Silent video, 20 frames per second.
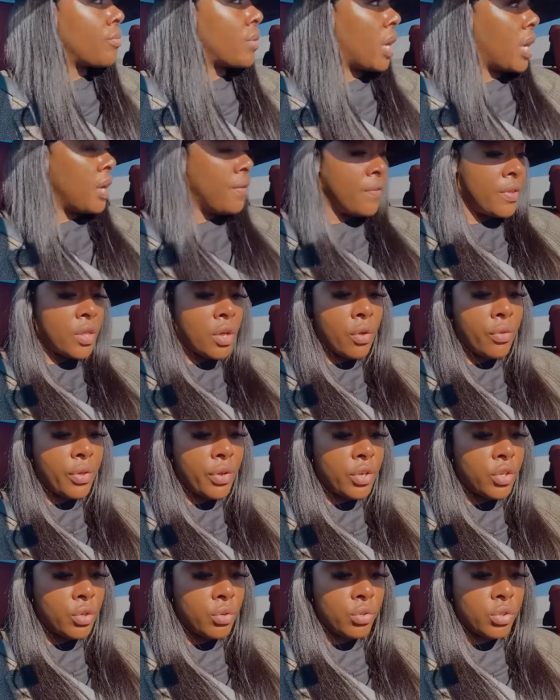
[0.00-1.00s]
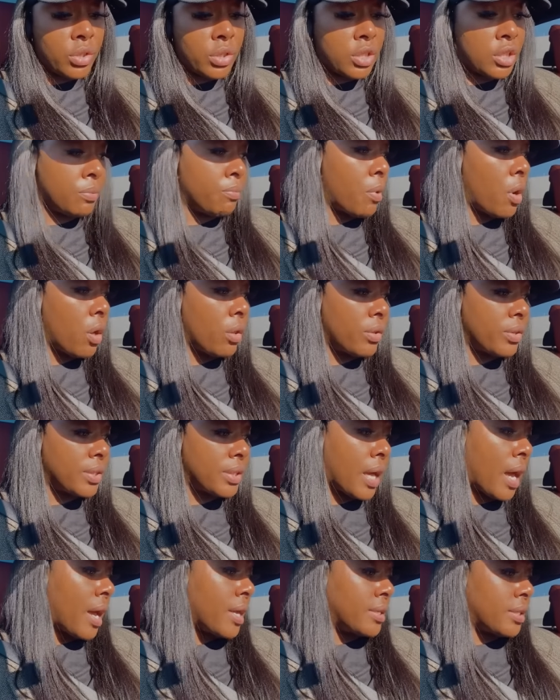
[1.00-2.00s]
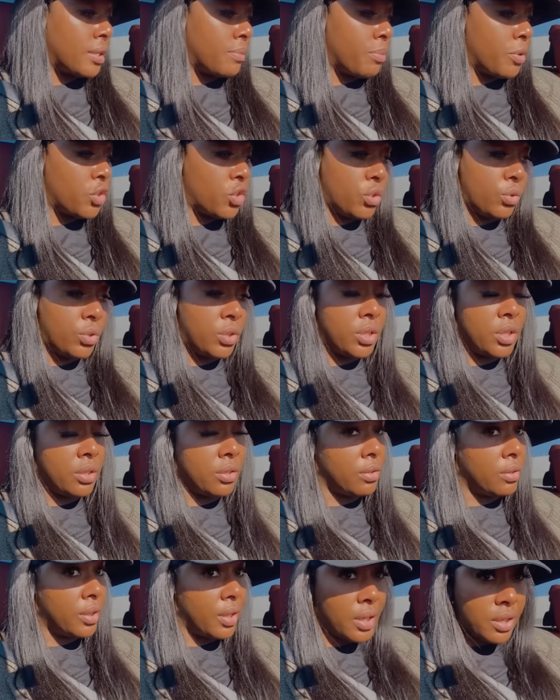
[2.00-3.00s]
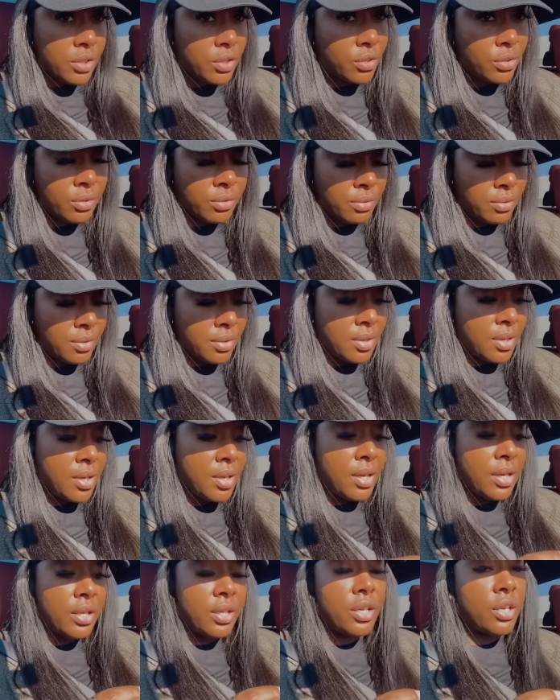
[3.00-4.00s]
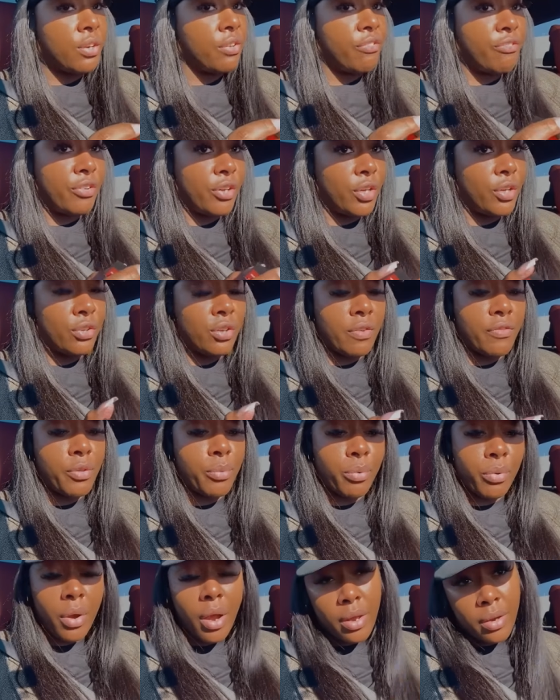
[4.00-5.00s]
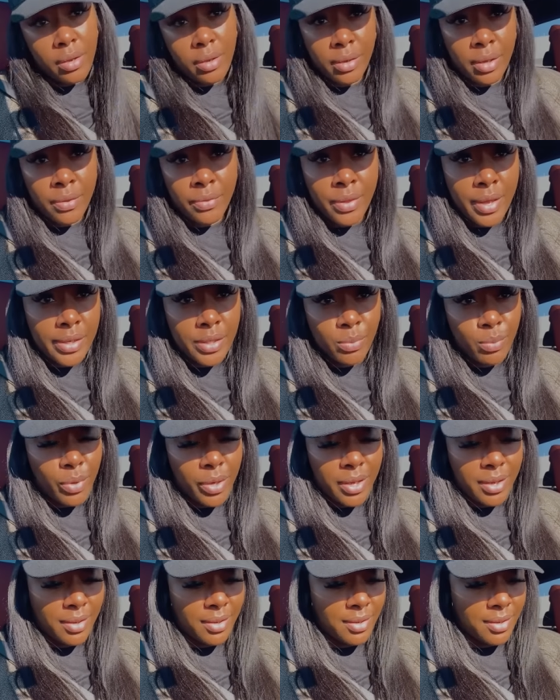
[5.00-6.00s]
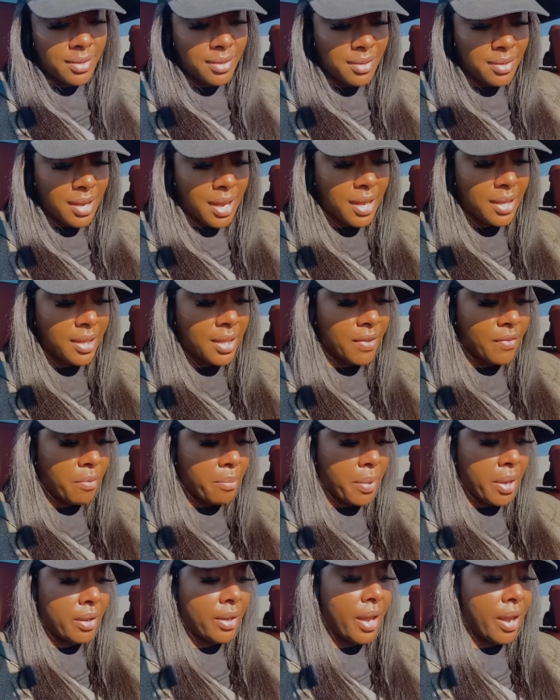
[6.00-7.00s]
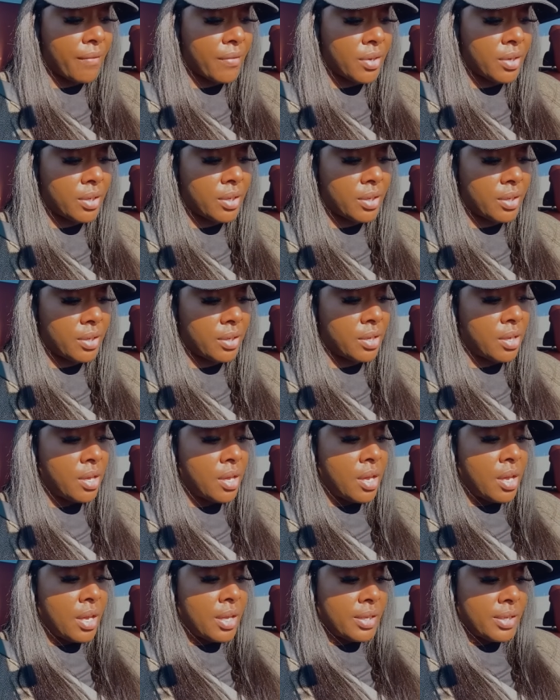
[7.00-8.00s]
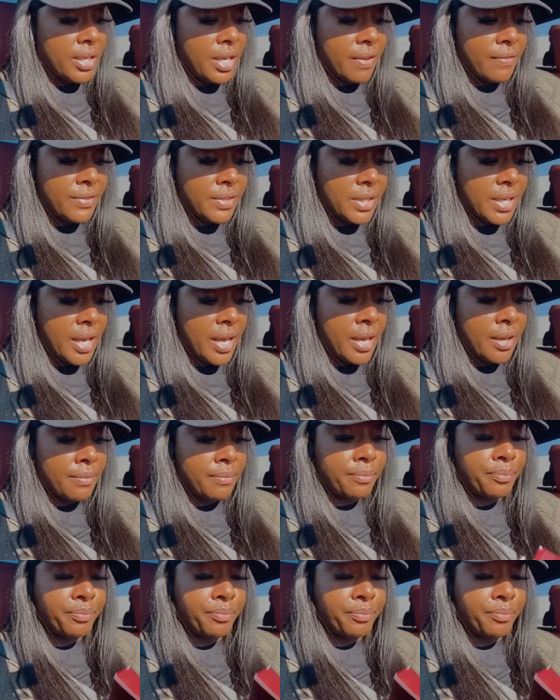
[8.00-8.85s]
Even though they're usually smaller sizes, but you still get to get a feel of the product and that's what I love about having a good gift set.